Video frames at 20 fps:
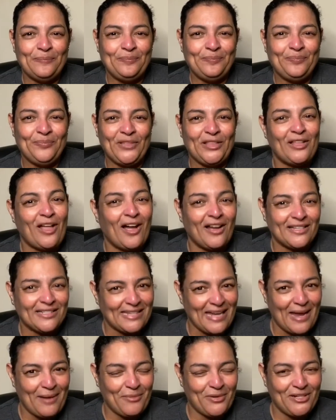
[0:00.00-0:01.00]
long
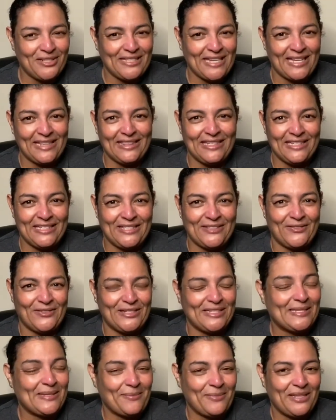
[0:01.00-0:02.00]
timers at this, for
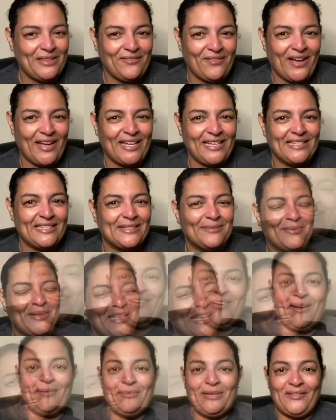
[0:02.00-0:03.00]
some advice. But
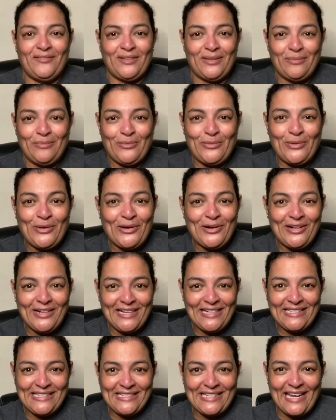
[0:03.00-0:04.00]
I'm even more
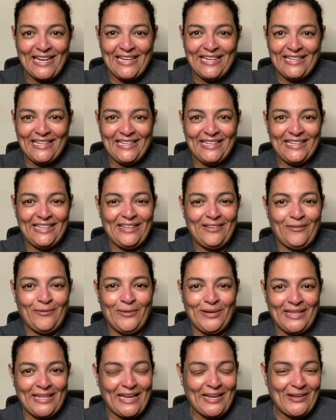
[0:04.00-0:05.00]
excited
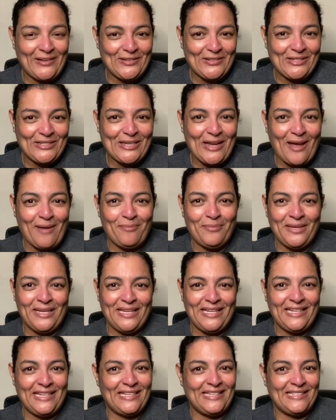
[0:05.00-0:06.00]
when I go
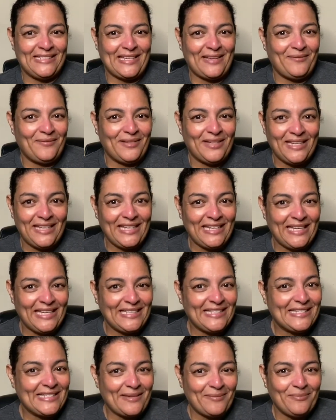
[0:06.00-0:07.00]
shopping because I'm going to
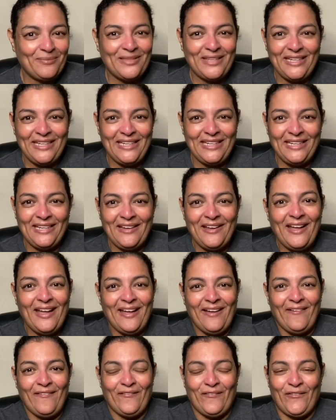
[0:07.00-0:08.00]
get something
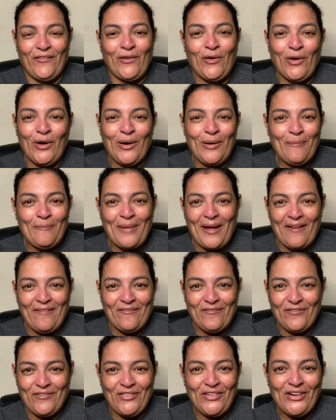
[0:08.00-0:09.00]
for my
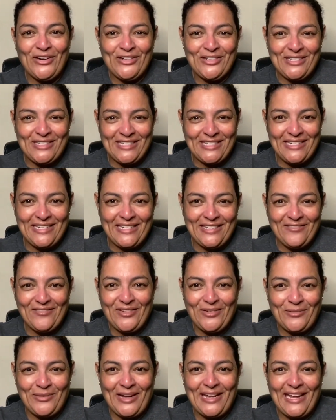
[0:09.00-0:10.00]
first
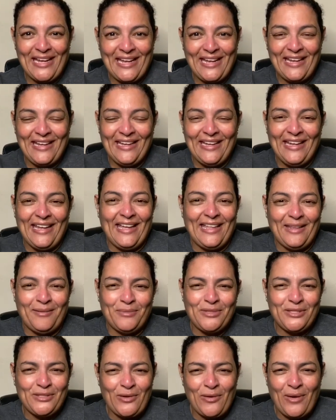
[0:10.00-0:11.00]
giveaway. And I'm
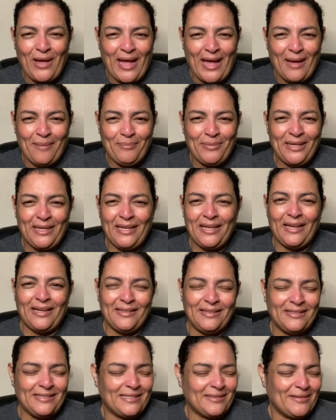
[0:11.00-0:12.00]
so happy.
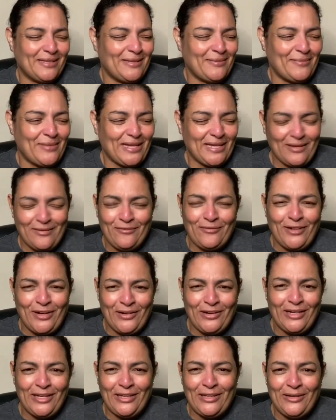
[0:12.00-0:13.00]
It's going to make it
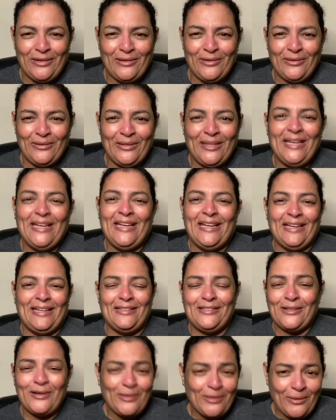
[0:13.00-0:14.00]
very cute.
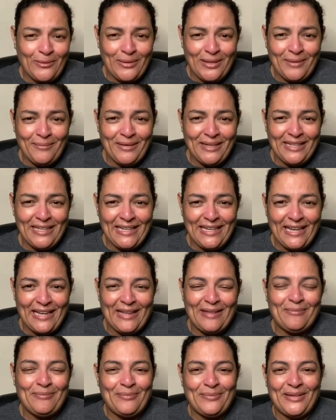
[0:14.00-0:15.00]
Don't know what I'm going to
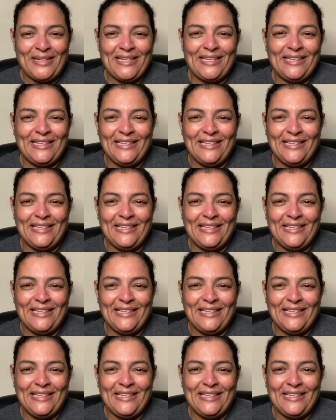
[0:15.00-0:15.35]
get, but